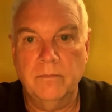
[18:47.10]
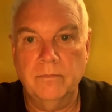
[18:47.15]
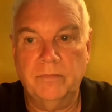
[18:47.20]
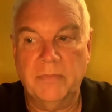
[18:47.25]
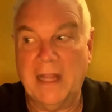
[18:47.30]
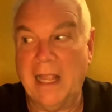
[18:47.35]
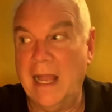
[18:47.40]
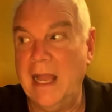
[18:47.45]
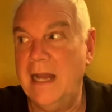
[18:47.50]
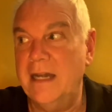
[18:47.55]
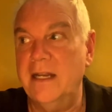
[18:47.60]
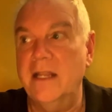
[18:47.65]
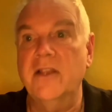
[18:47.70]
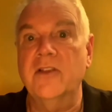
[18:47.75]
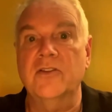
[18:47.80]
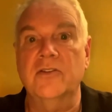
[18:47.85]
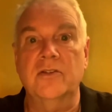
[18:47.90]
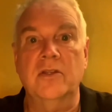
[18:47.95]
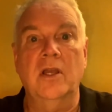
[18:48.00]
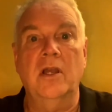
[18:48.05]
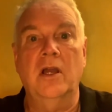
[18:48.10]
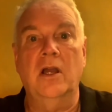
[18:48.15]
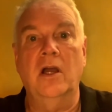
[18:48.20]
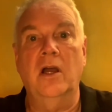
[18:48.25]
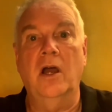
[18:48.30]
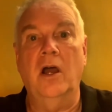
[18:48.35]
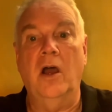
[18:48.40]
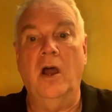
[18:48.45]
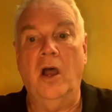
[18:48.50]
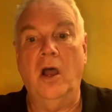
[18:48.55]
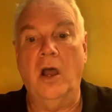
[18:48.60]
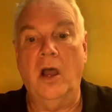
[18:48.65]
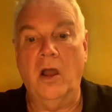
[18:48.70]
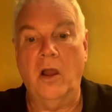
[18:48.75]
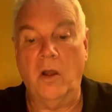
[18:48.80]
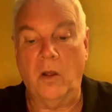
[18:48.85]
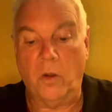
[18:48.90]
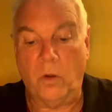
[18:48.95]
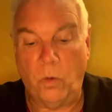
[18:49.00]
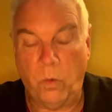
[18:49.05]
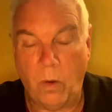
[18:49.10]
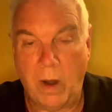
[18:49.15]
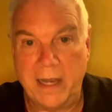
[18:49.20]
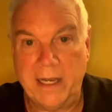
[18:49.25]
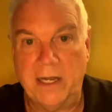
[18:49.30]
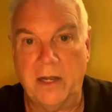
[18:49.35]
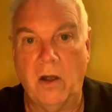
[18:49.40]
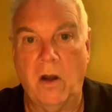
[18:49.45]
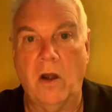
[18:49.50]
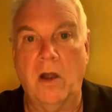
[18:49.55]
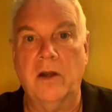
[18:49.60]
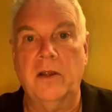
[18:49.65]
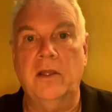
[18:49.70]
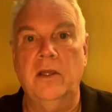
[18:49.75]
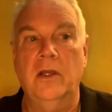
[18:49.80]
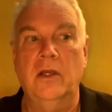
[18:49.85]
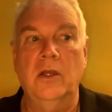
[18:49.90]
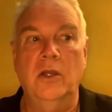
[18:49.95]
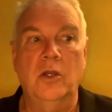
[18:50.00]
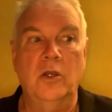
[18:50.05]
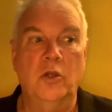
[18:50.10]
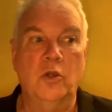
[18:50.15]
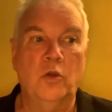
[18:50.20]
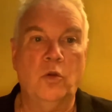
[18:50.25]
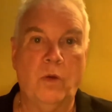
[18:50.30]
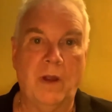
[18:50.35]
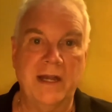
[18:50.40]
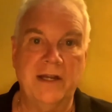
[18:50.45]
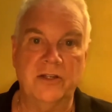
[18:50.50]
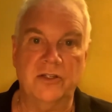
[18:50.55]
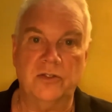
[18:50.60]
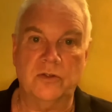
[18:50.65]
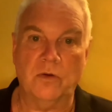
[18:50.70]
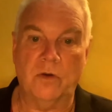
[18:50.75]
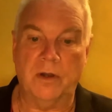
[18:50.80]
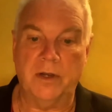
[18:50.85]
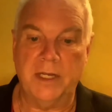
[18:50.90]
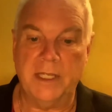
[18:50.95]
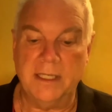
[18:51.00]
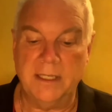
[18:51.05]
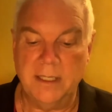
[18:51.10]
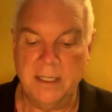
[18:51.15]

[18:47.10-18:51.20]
That is quite an arc. Quite a story.